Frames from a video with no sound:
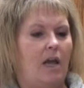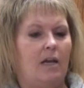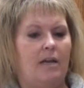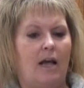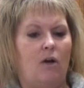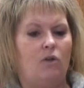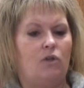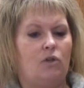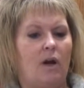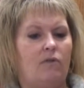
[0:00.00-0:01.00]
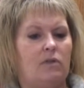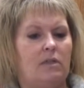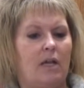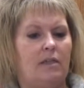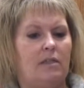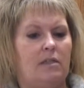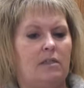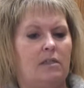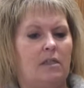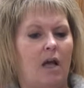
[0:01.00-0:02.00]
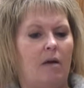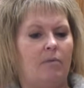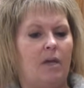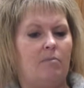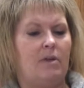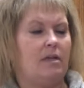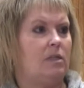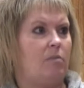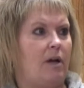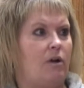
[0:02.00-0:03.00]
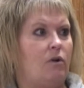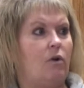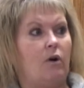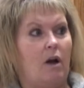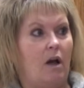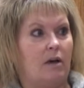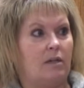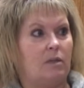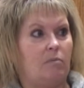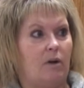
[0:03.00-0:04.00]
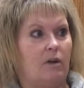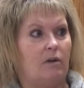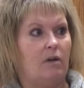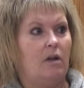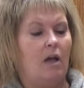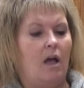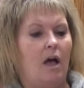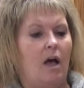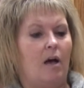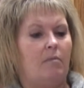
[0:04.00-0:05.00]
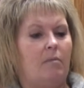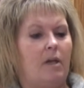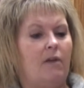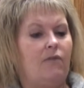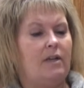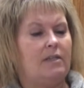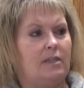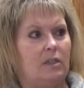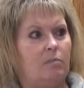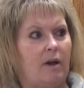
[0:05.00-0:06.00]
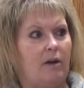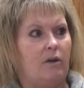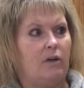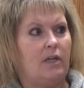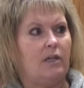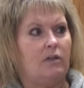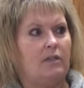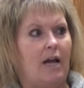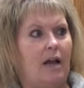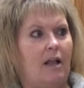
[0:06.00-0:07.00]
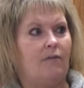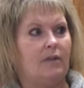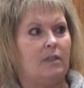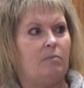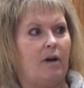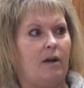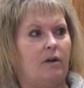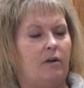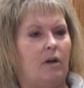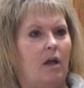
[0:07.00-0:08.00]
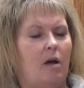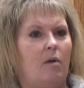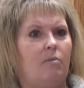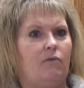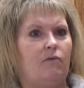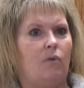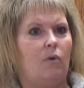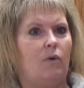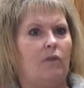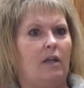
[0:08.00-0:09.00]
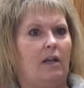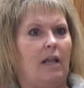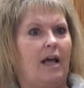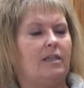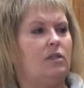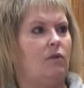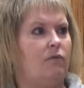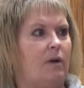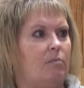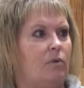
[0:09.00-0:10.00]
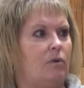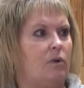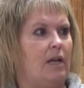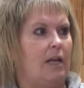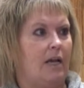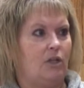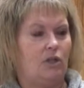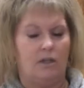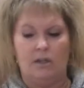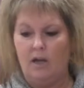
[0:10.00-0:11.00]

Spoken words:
Now, your driver's license can be expired or unexpired. If it is expired, it could not expired before the last November election.